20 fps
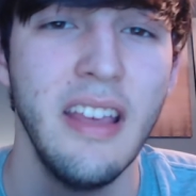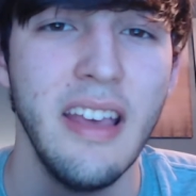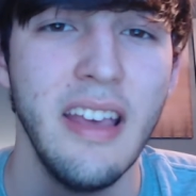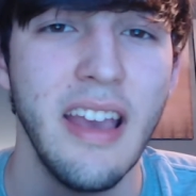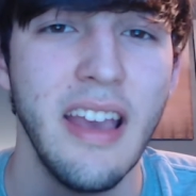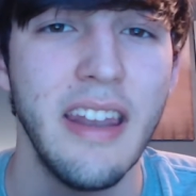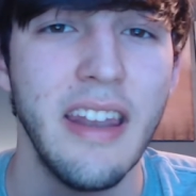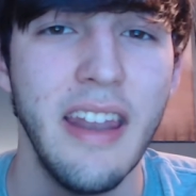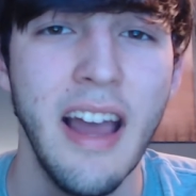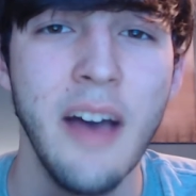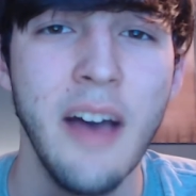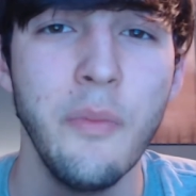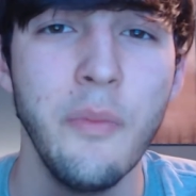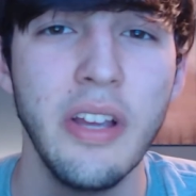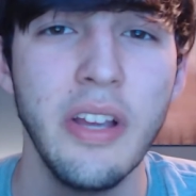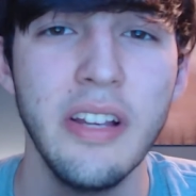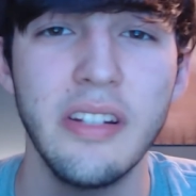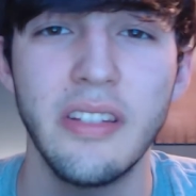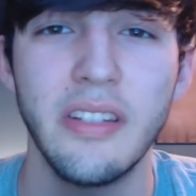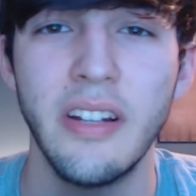and not
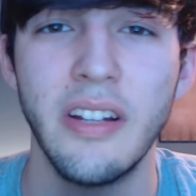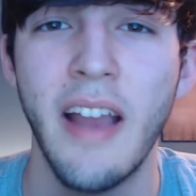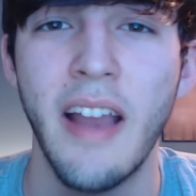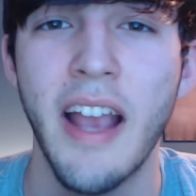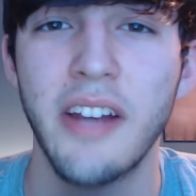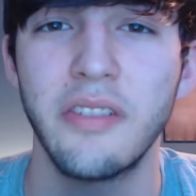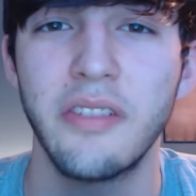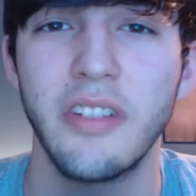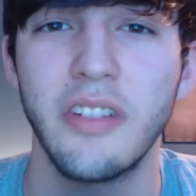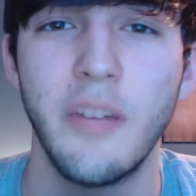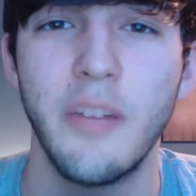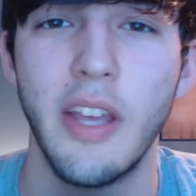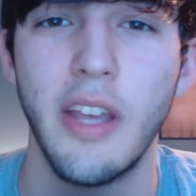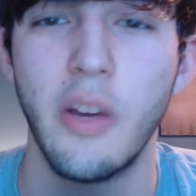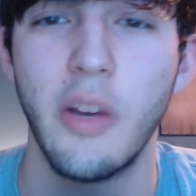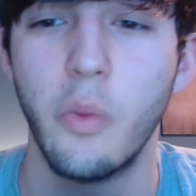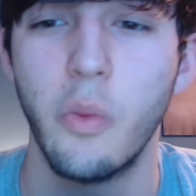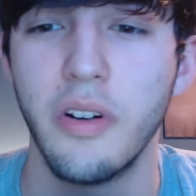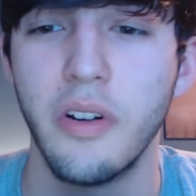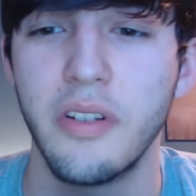because they're actually going to be a
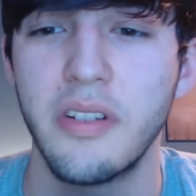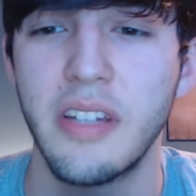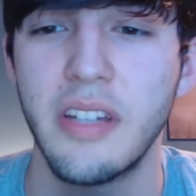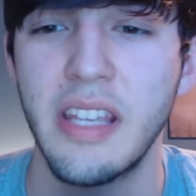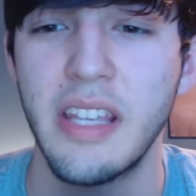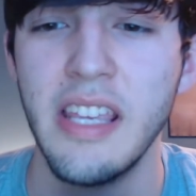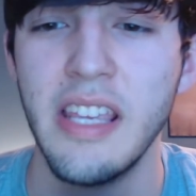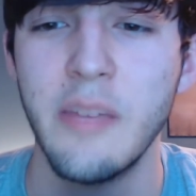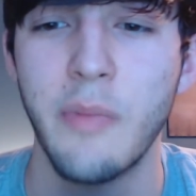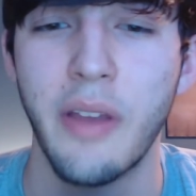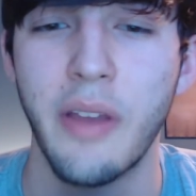worse team.